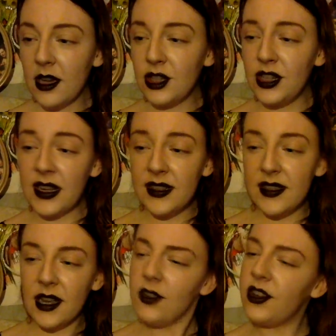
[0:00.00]
She had
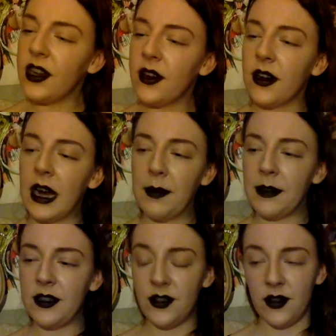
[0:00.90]
such an
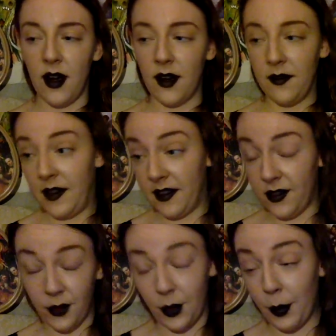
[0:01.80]
incredibly strong
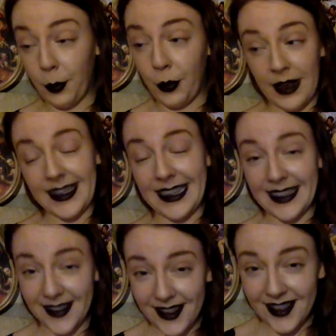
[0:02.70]
visual
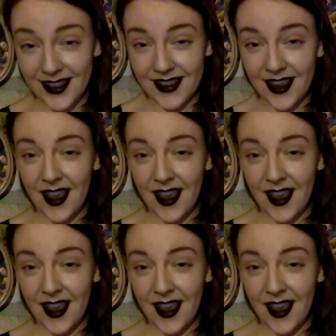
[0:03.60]
presence.